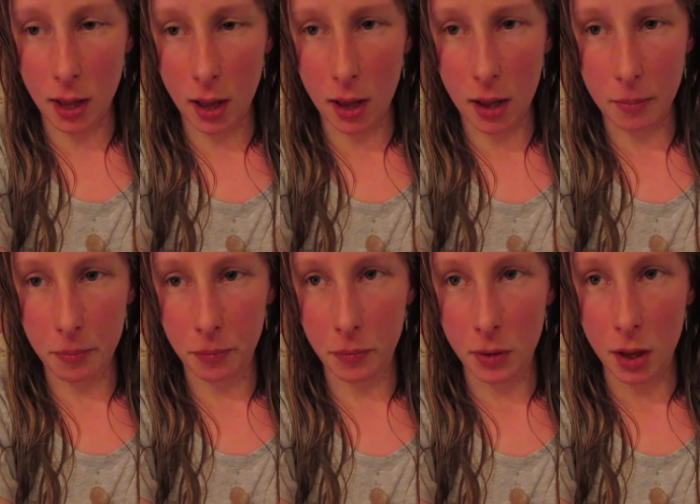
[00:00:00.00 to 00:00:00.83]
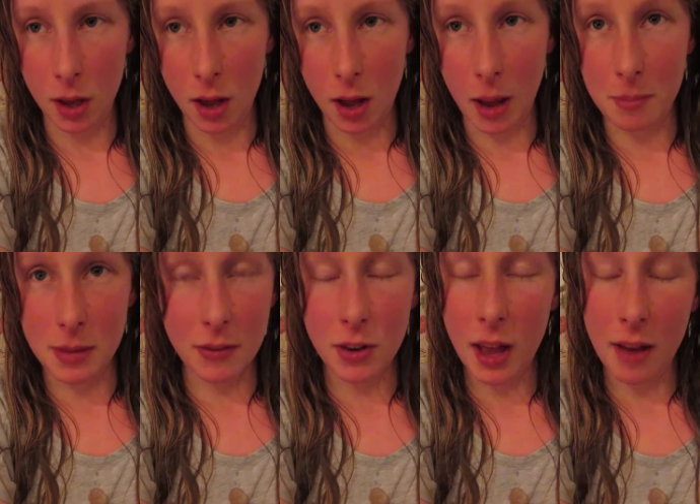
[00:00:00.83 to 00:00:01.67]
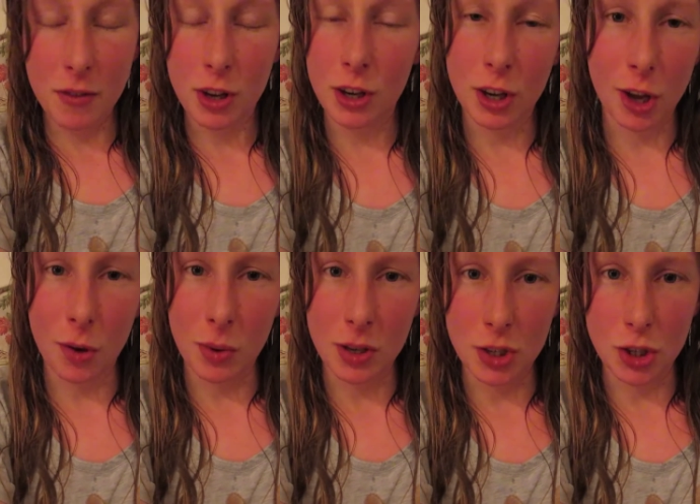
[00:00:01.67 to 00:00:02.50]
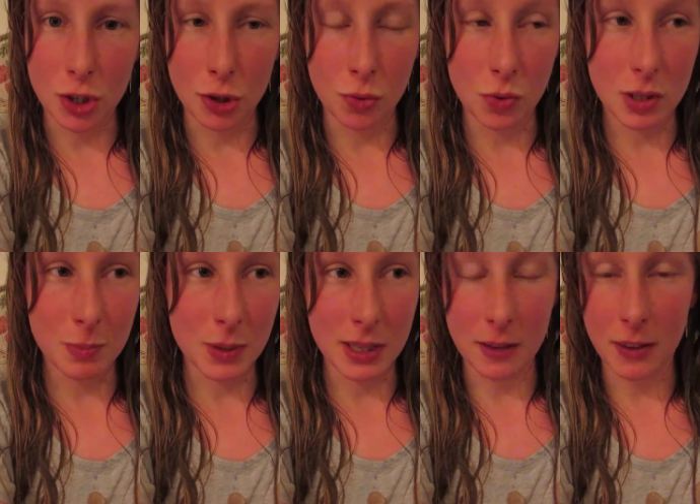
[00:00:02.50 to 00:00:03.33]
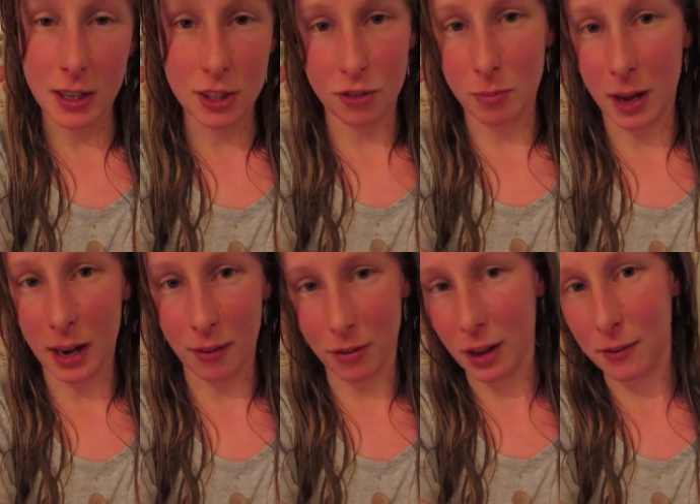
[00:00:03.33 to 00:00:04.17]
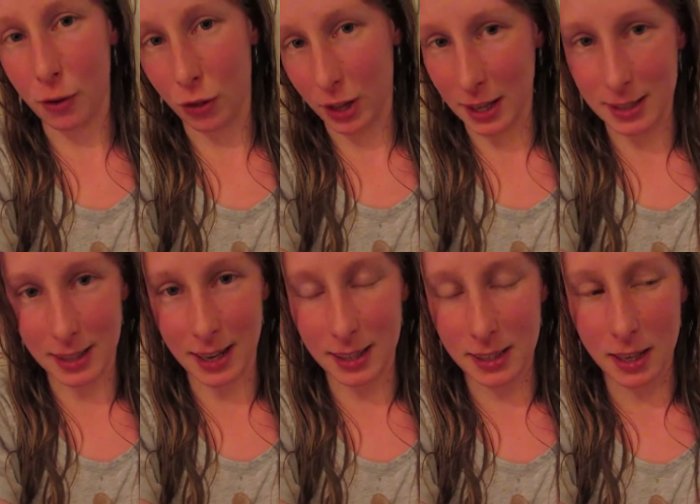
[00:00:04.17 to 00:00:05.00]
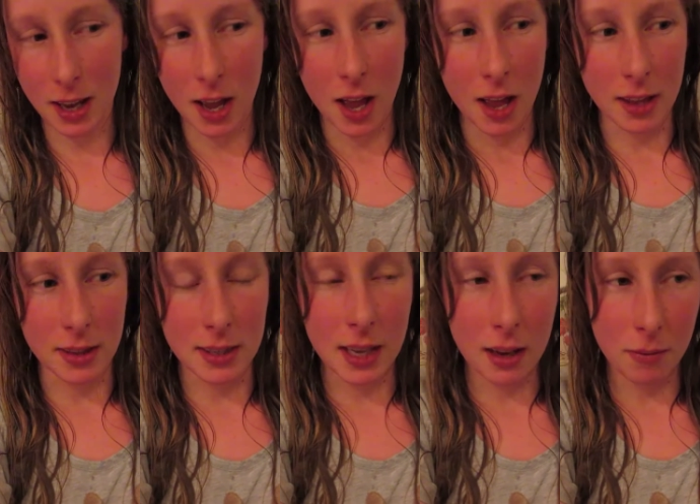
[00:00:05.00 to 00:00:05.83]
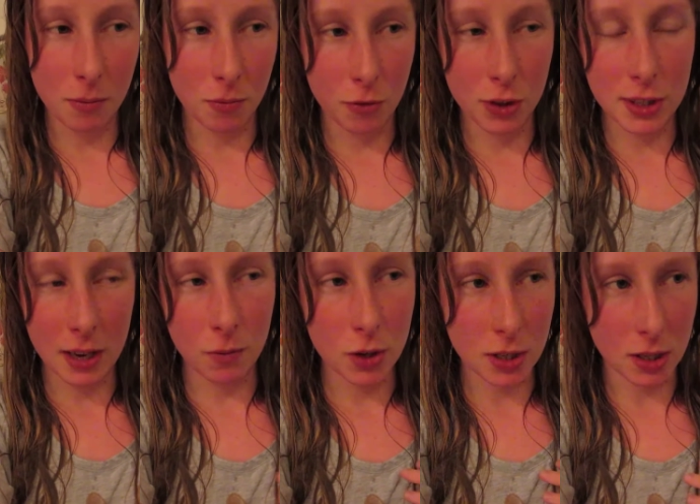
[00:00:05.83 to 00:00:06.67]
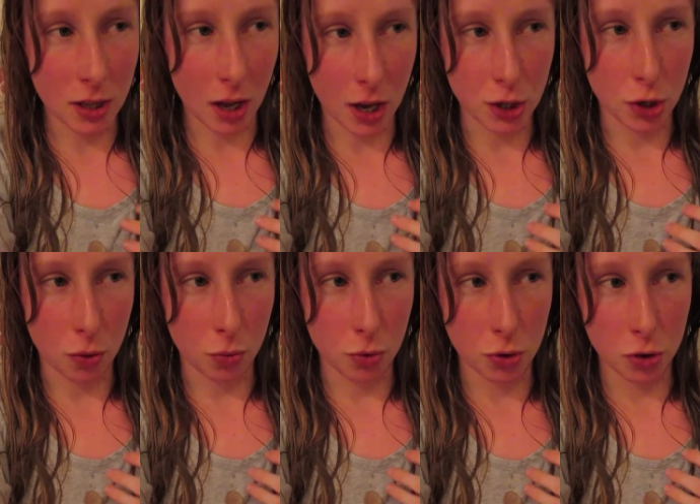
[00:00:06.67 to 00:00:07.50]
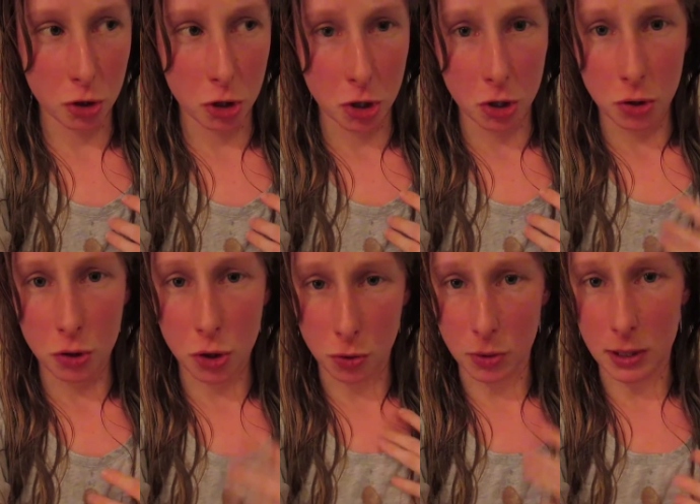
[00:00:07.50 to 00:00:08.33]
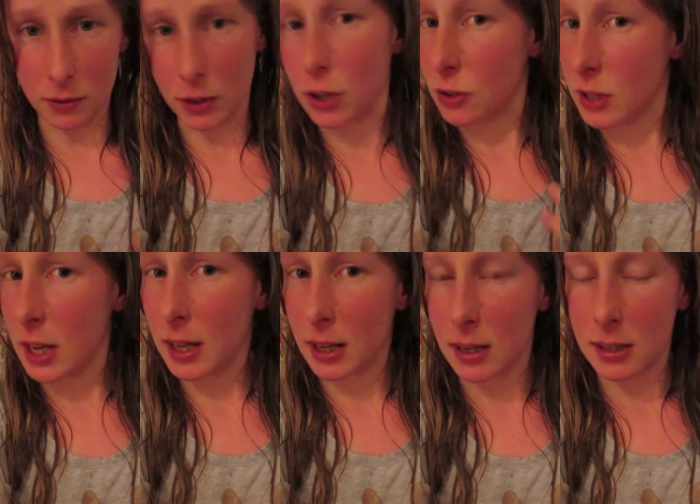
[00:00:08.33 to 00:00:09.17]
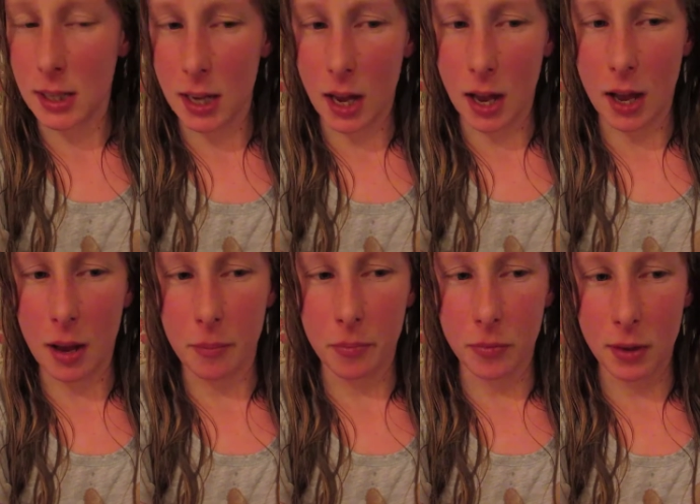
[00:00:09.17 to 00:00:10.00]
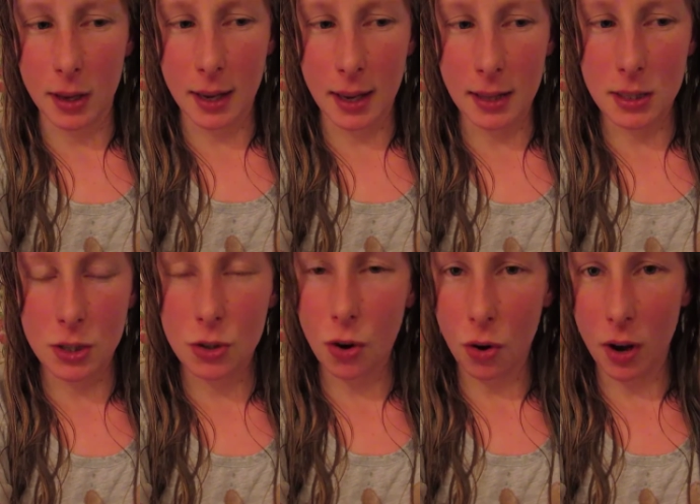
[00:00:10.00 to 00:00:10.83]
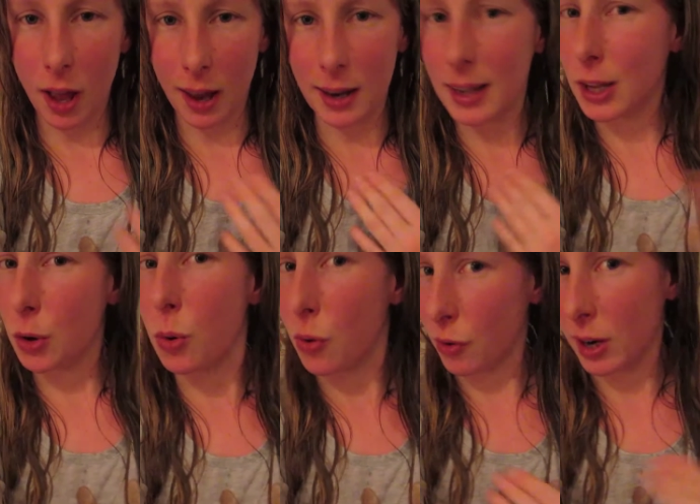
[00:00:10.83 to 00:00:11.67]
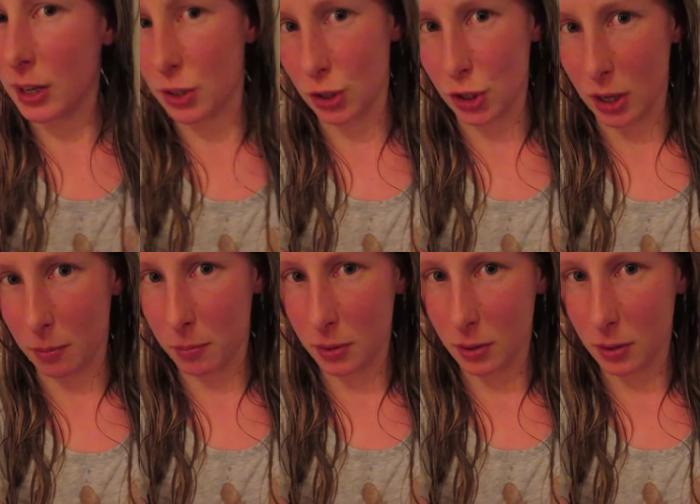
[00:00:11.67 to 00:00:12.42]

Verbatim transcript: Um, I'm never ever going to go into specifics of my love life on the internet. In the same, for the same reason that I don't do these videos naked. Um, it's not an equal relationship.